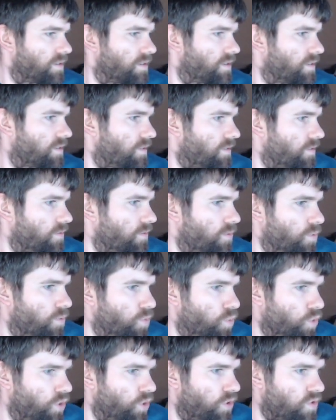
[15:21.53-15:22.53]

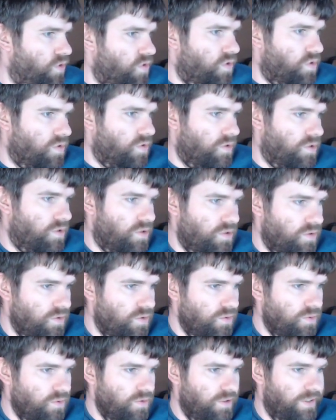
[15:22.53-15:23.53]
so it's
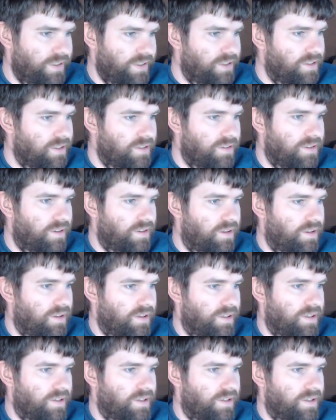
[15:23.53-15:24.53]
surely
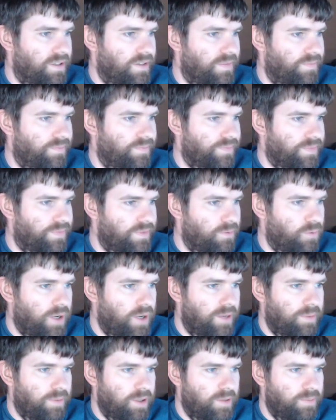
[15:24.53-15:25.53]
the
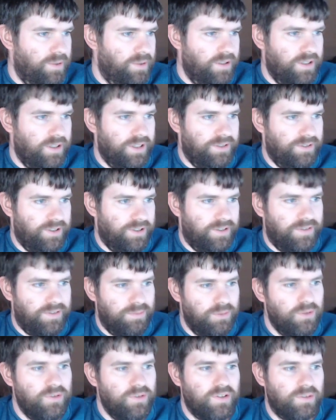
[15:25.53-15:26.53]
web API, right?
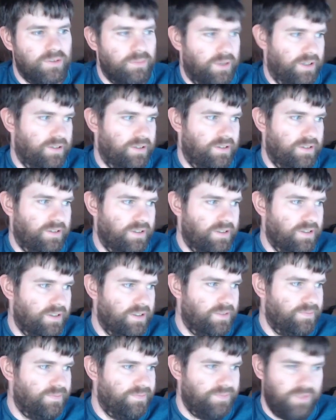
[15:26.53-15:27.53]
Music
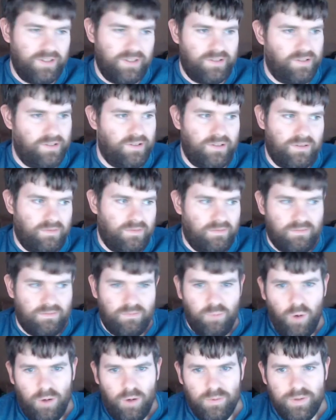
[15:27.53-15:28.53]
metadata. That's
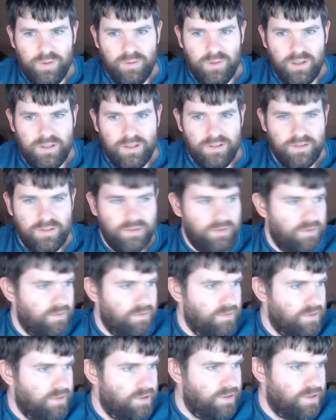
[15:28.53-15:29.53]
what we want,
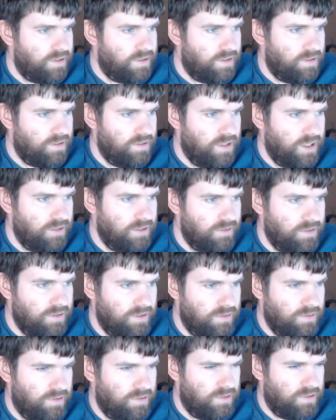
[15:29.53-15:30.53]
right? To allow the
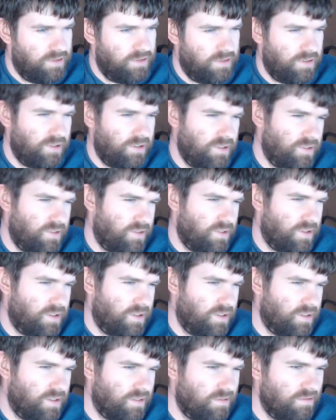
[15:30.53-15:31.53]
user to search
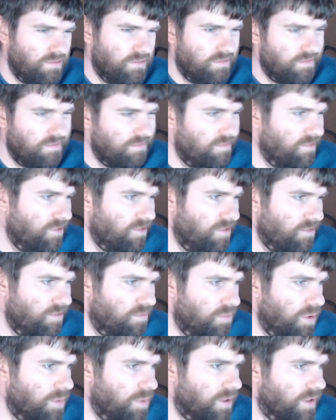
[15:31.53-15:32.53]
song,
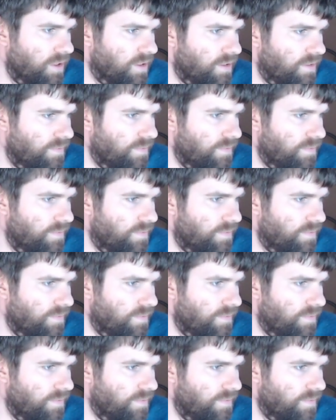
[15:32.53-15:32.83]
maybe not.